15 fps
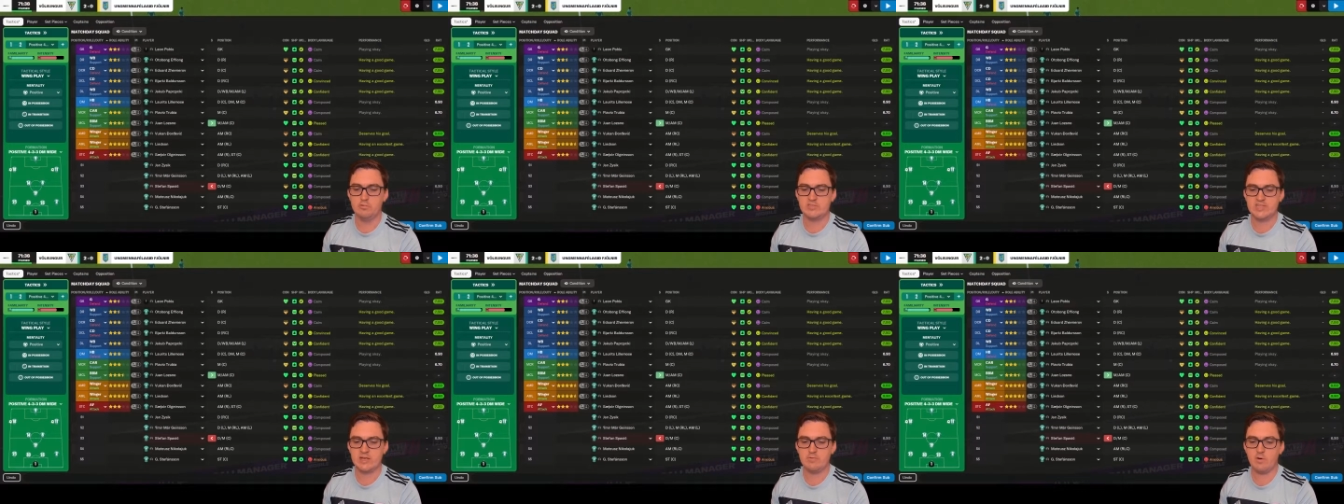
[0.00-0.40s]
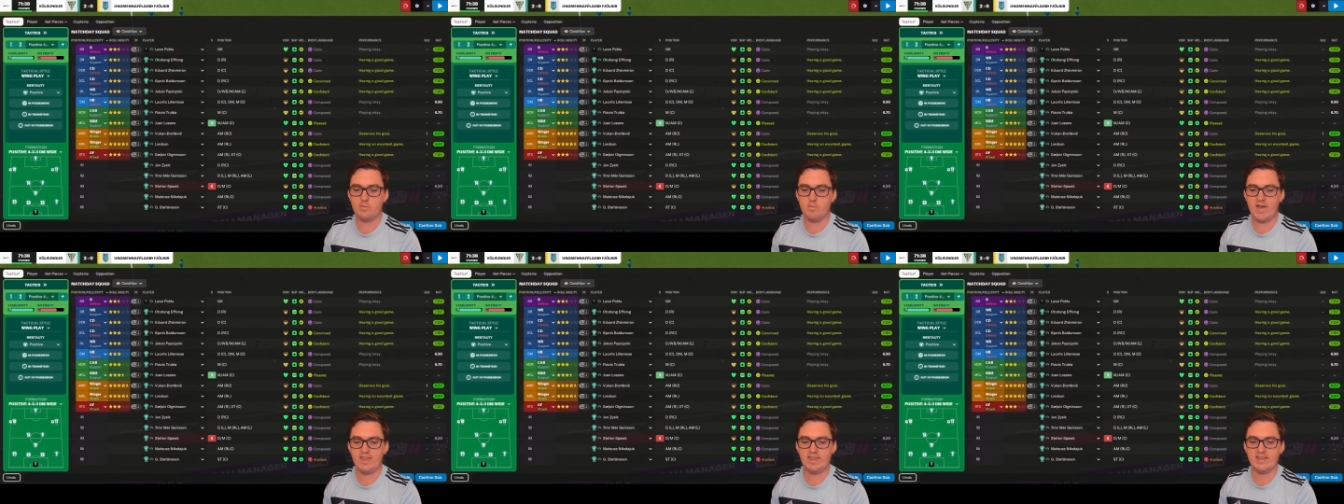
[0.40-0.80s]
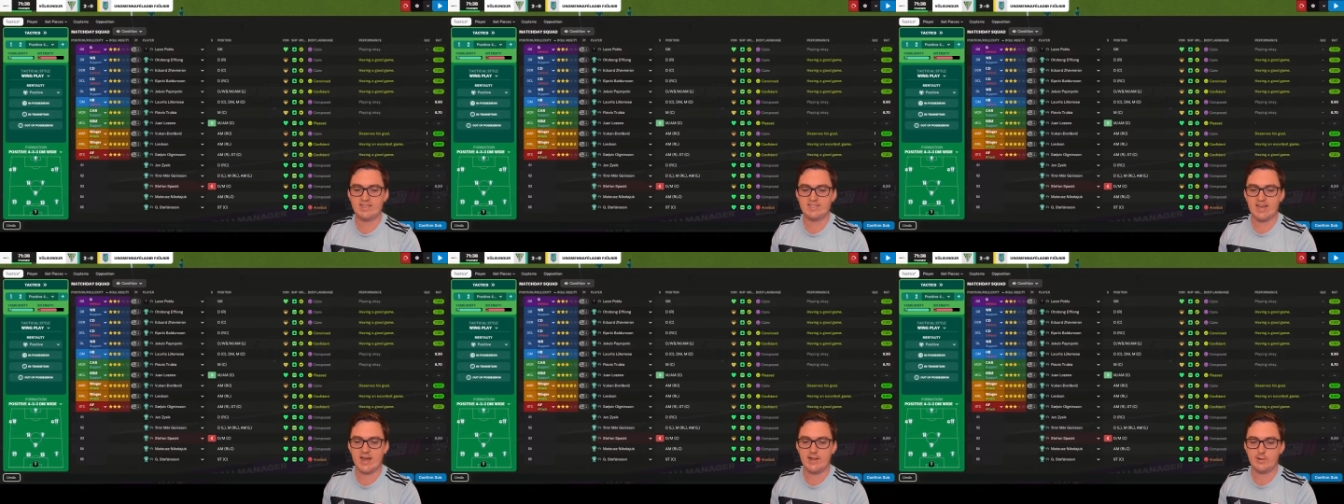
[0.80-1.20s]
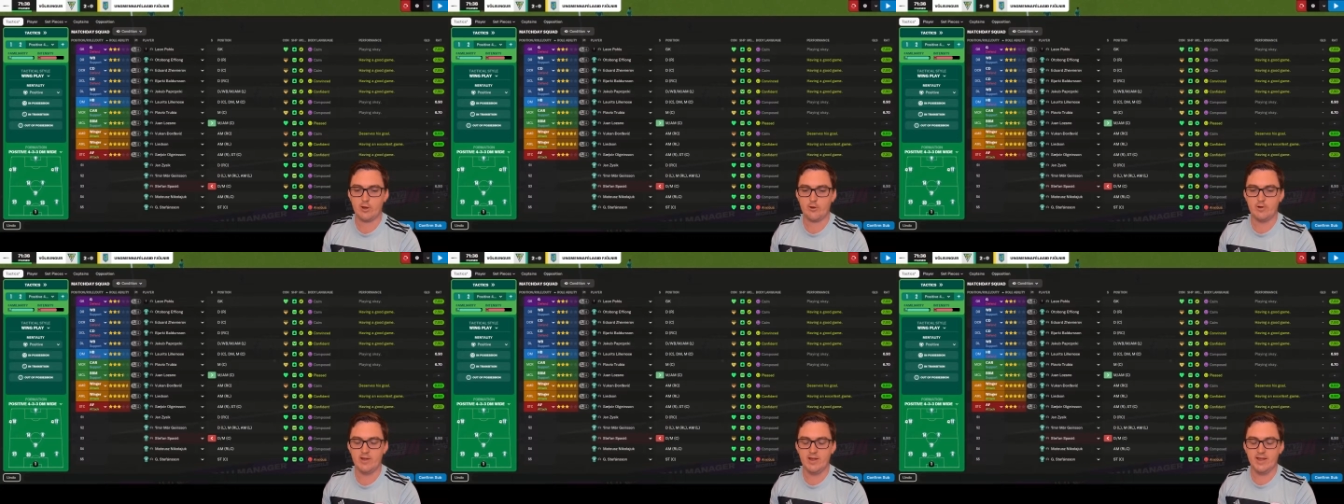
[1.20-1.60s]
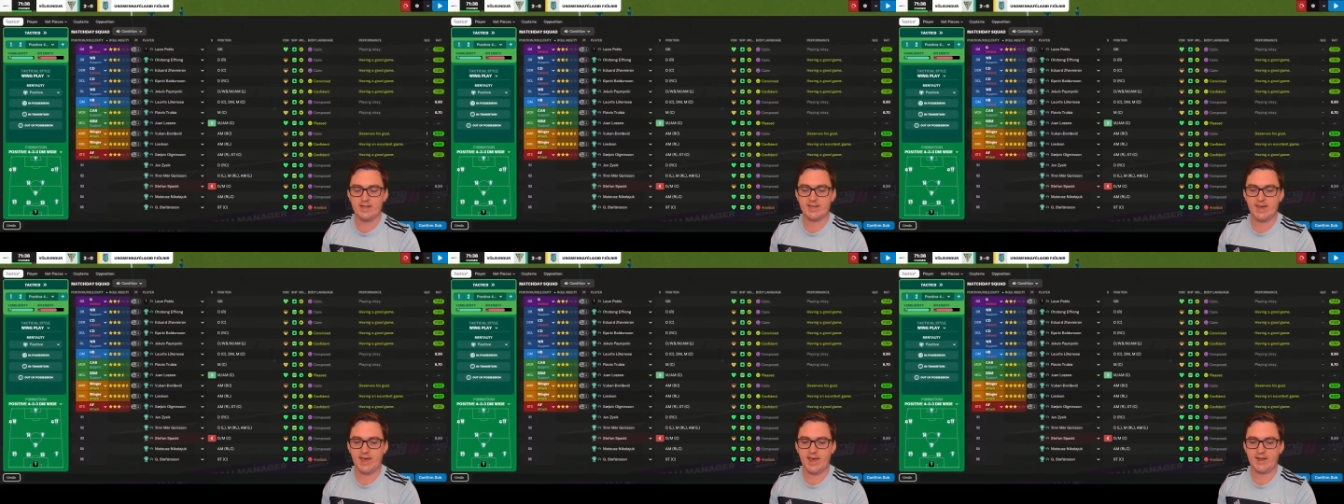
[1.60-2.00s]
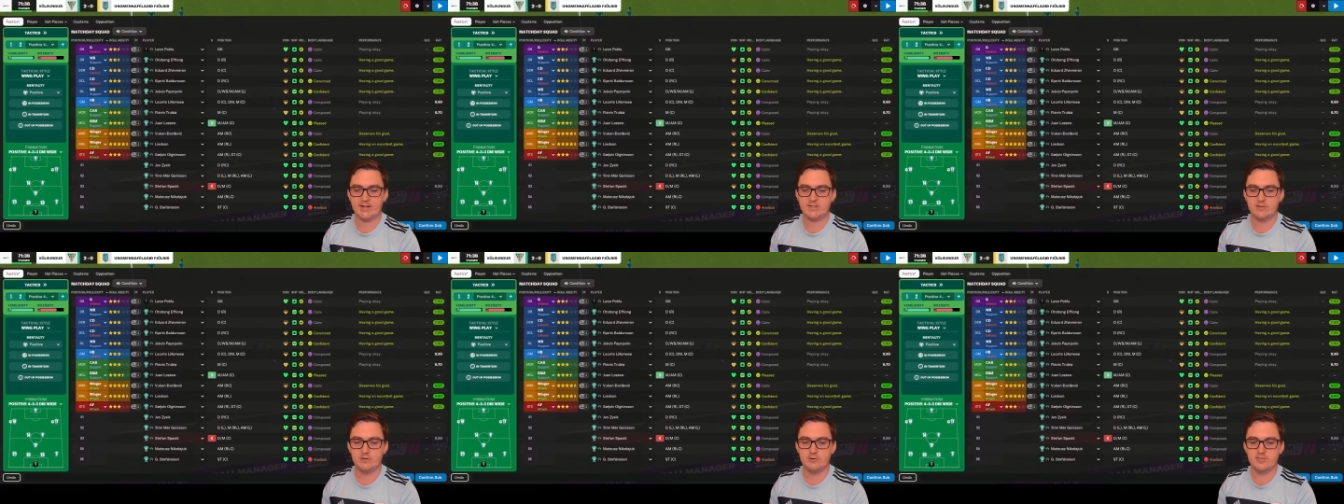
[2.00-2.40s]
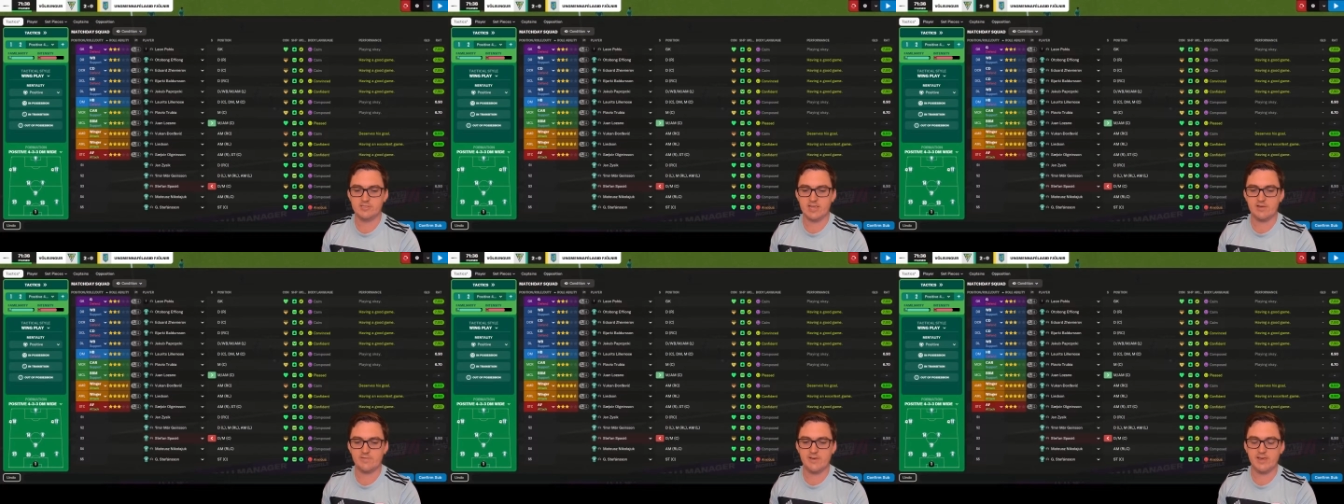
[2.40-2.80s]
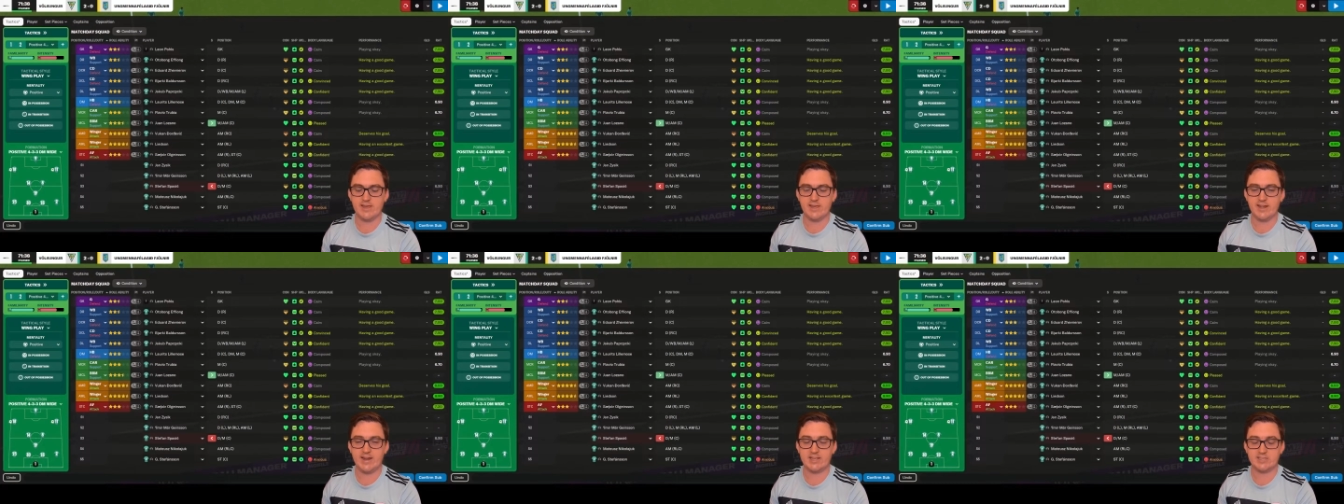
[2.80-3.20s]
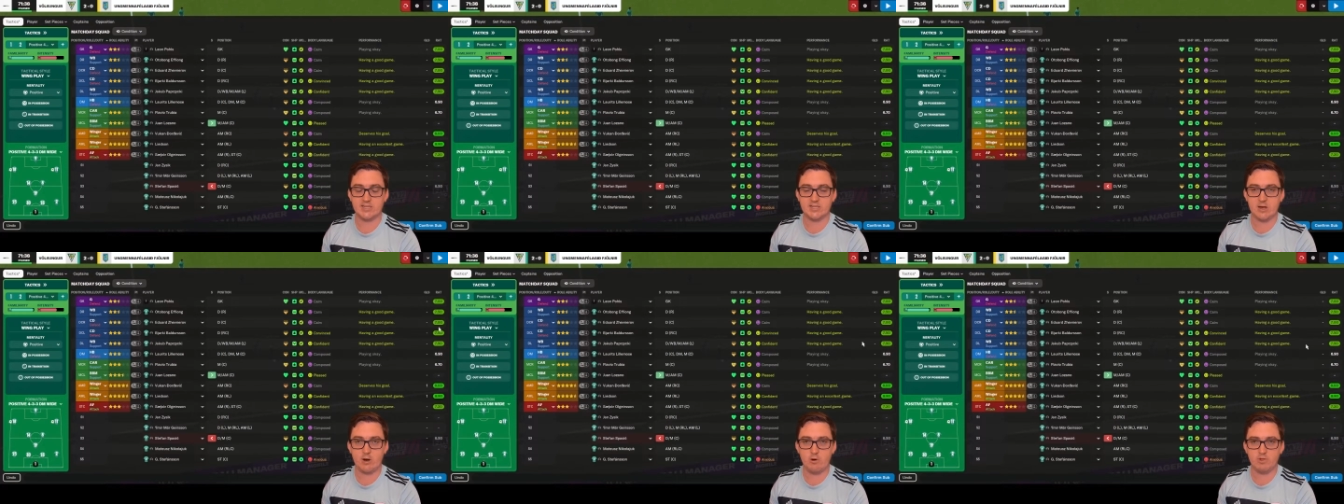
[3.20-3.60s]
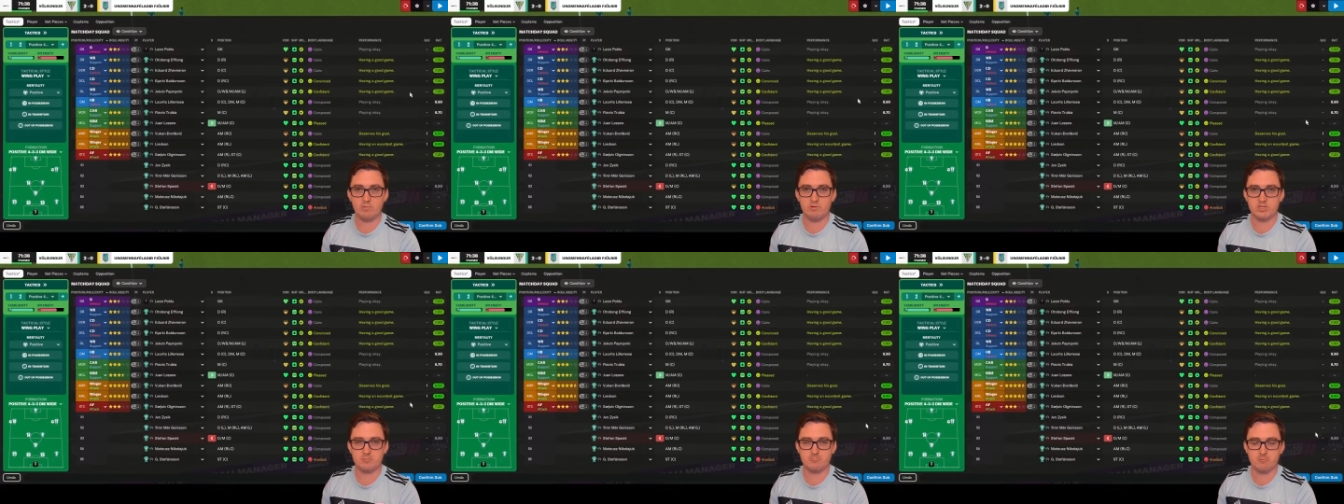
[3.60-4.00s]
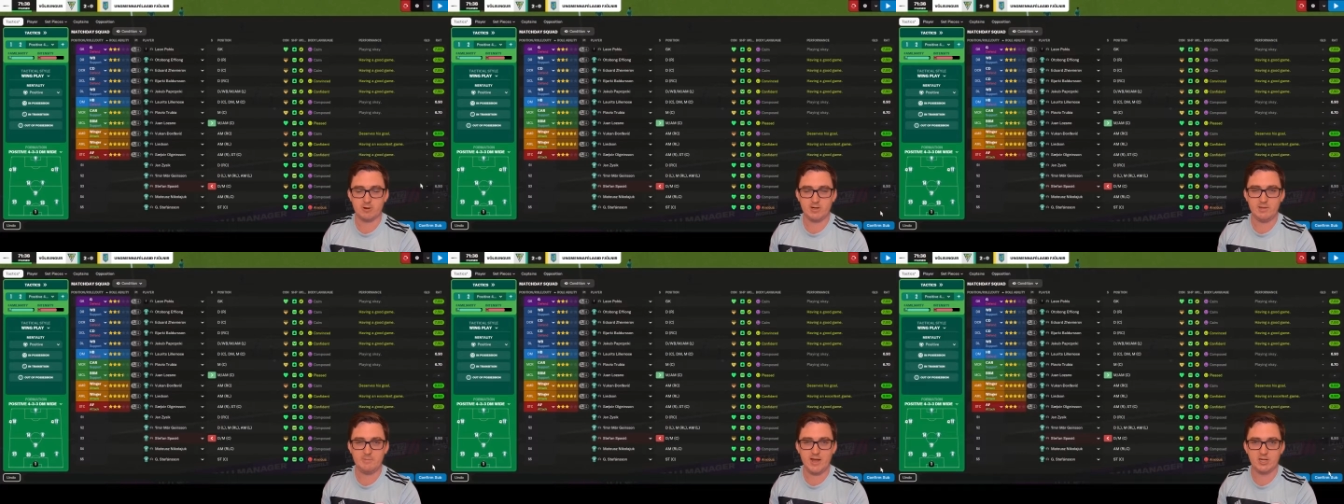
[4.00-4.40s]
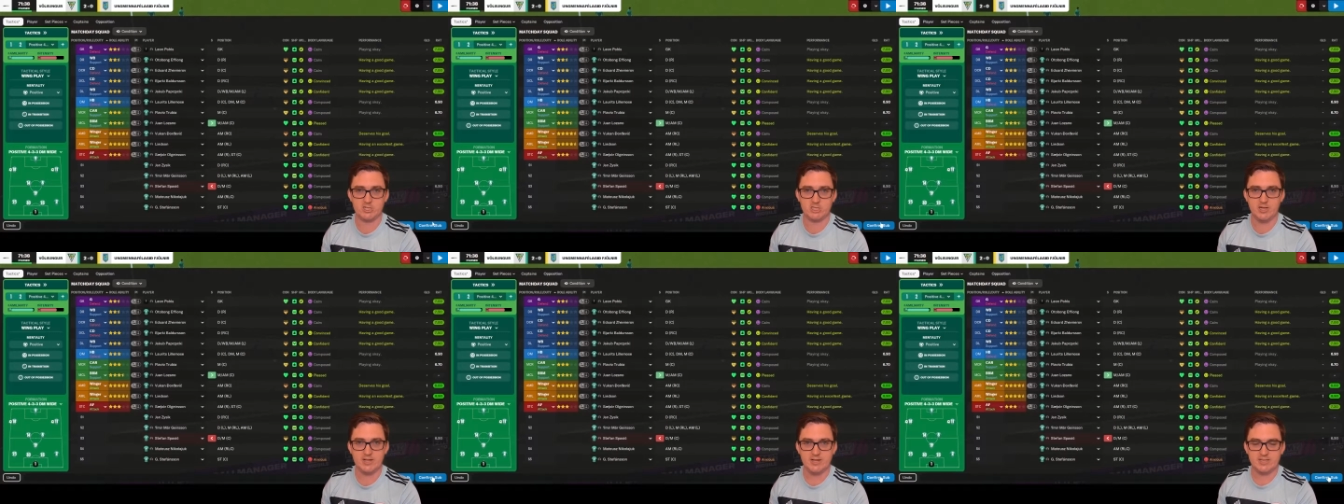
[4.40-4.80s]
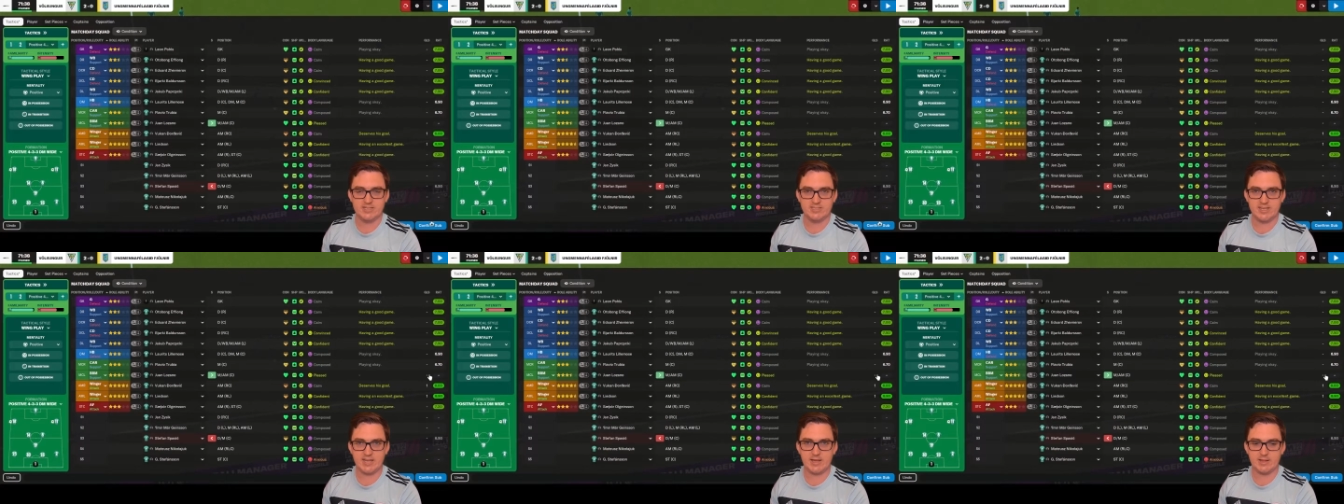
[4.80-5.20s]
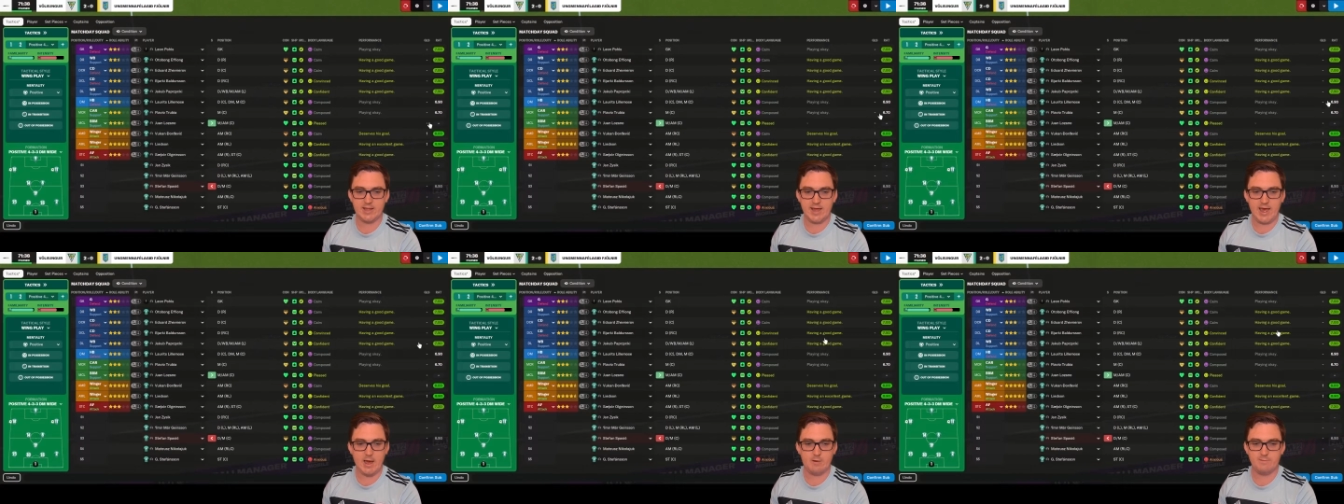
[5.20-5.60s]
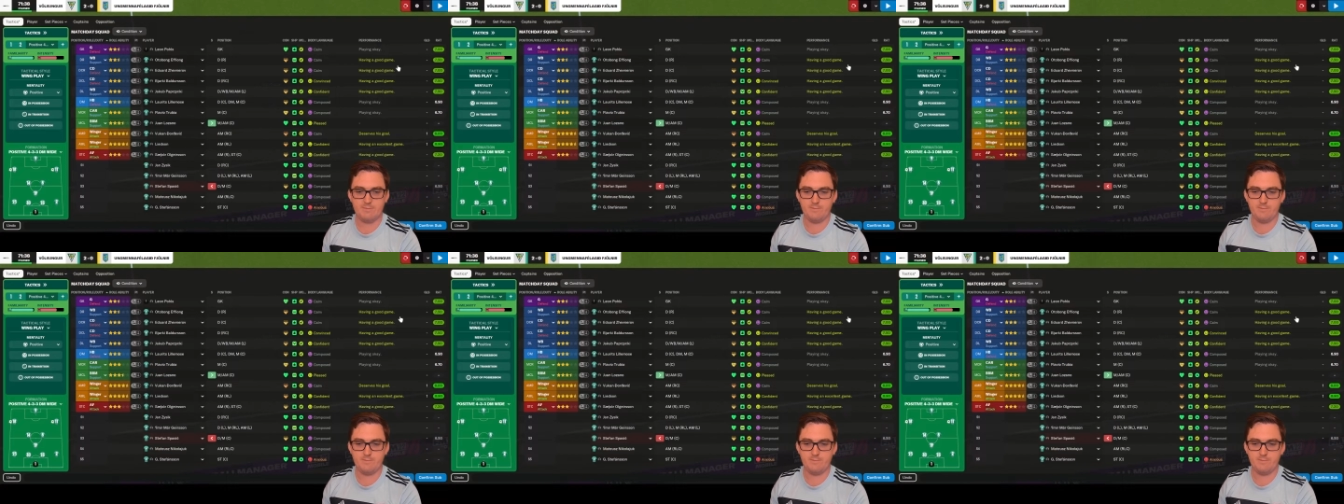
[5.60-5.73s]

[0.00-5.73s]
we'll see what one Lozano can do, see if he can get us a goal that would pretty much seal our